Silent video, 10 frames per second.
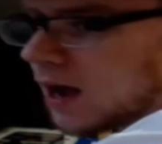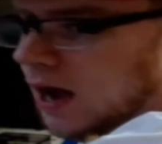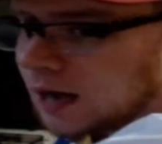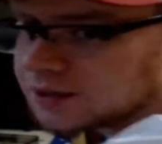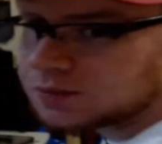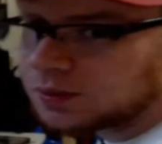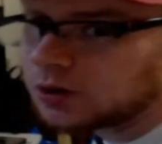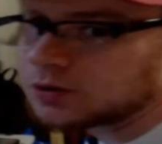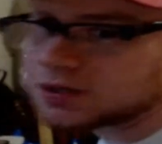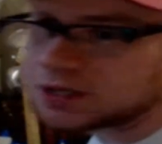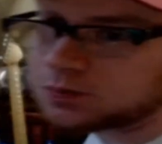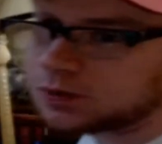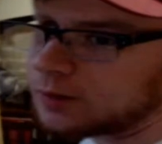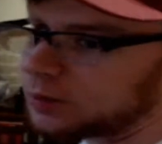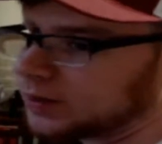I suppose that's
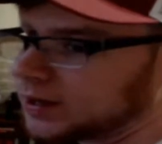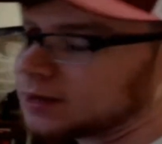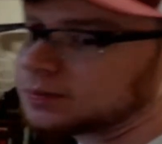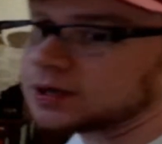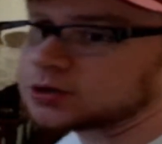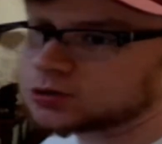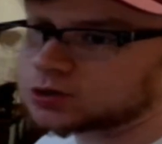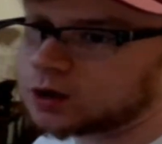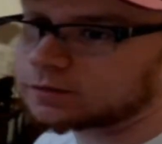probably it. But as you saw